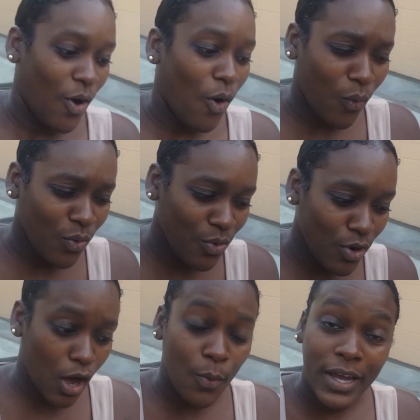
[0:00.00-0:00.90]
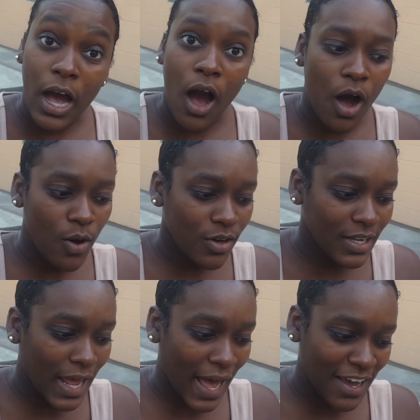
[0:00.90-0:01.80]
Oh god, how
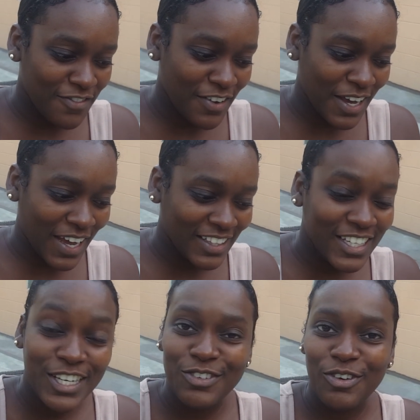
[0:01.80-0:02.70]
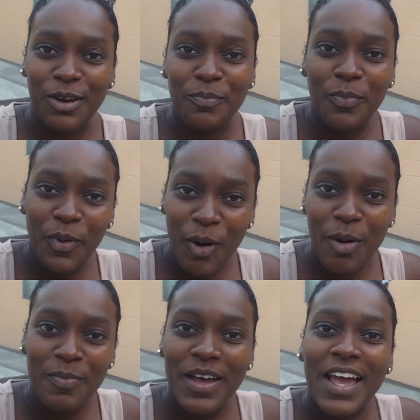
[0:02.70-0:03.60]
could I forget Keidron
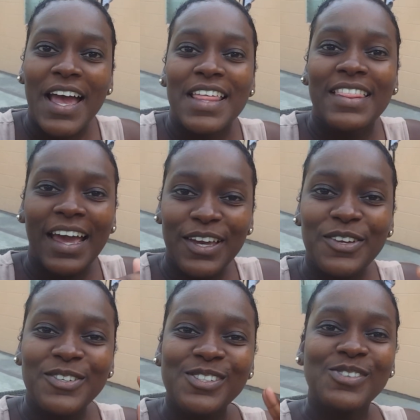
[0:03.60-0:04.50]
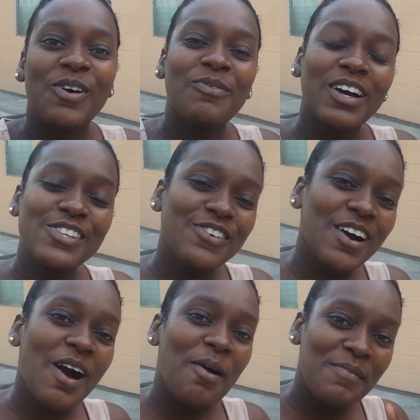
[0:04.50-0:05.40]
Pope? Thank you so much for
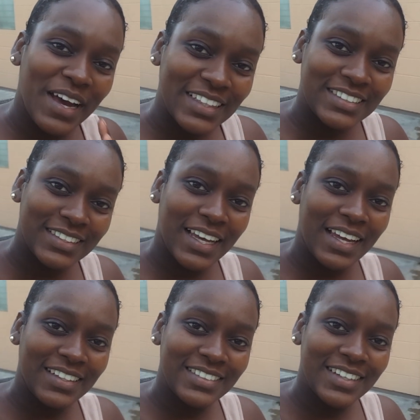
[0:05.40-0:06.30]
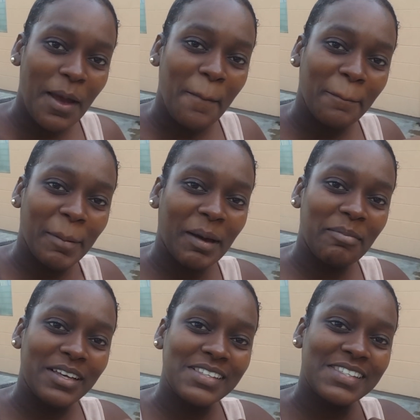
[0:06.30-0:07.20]
commenting. Pick up
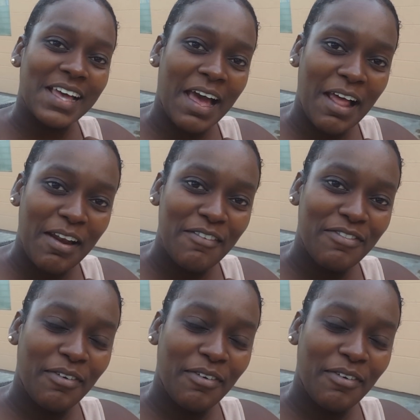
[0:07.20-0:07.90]
yourself.